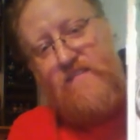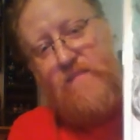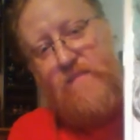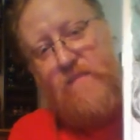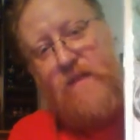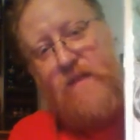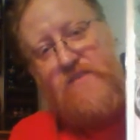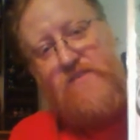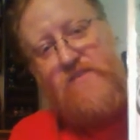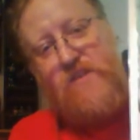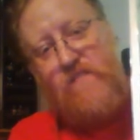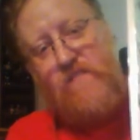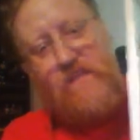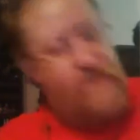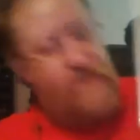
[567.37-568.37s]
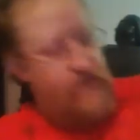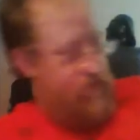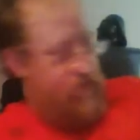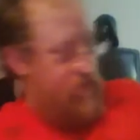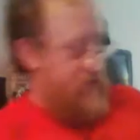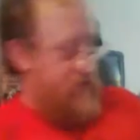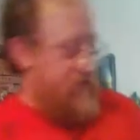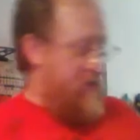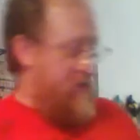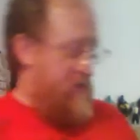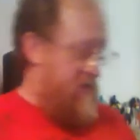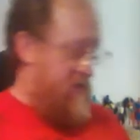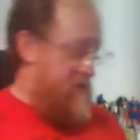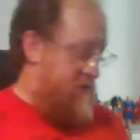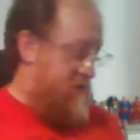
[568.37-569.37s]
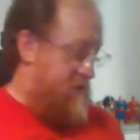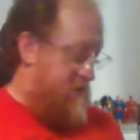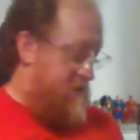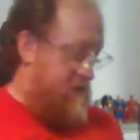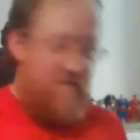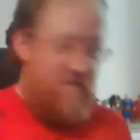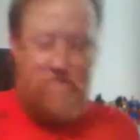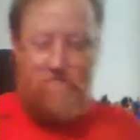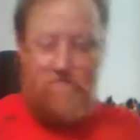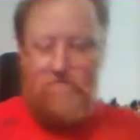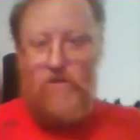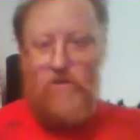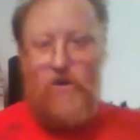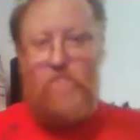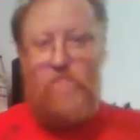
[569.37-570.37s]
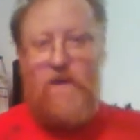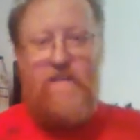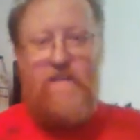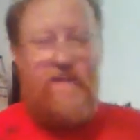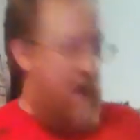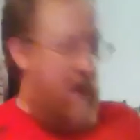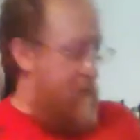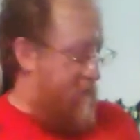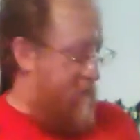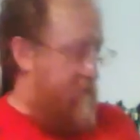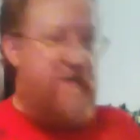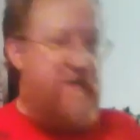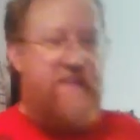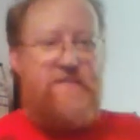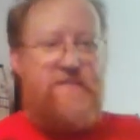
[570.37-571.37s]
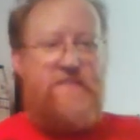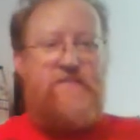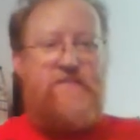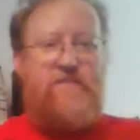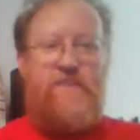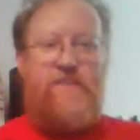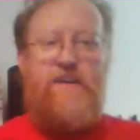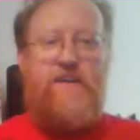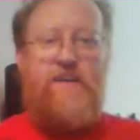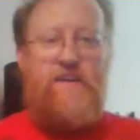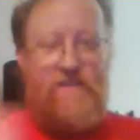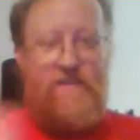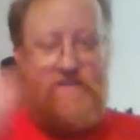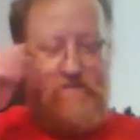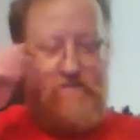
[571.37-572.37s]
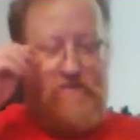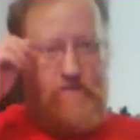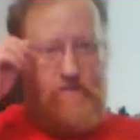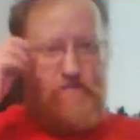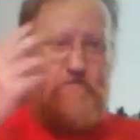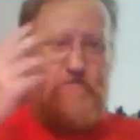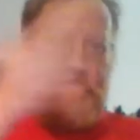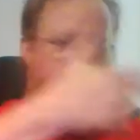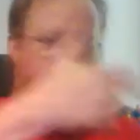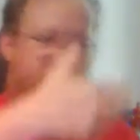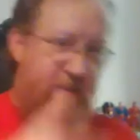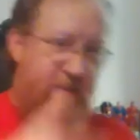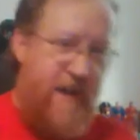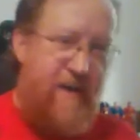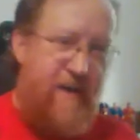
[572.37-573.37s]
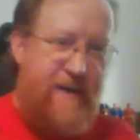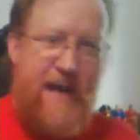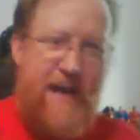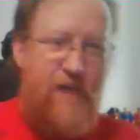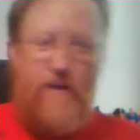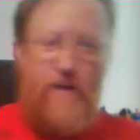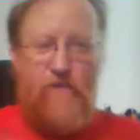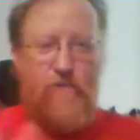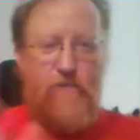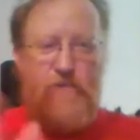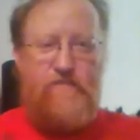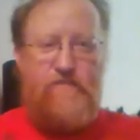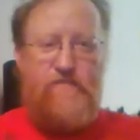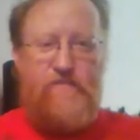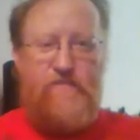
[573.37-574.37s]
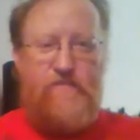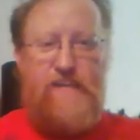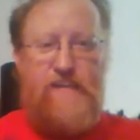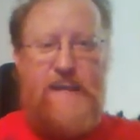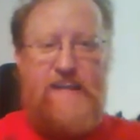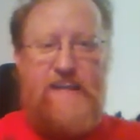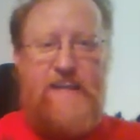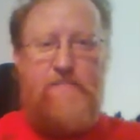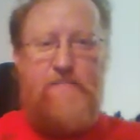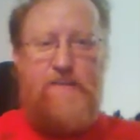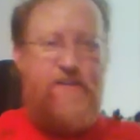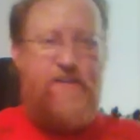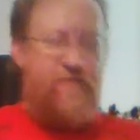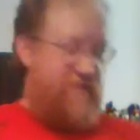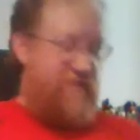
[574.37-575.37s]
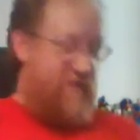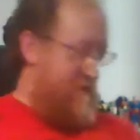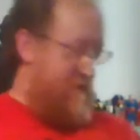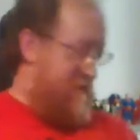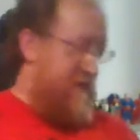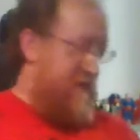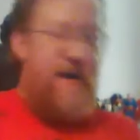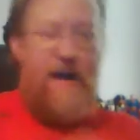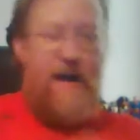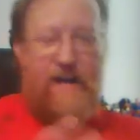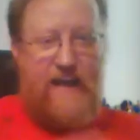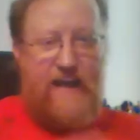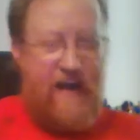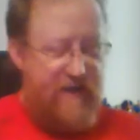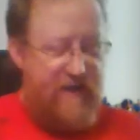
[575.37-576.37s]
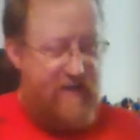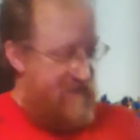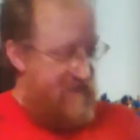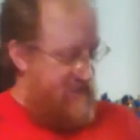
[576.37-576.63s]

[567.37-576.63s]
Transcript: Ben and Bon Jovi just couldn't do it. But I'll buy that comic for 50 cents all day. Well, now I got one. You can't give me another one, so I got it.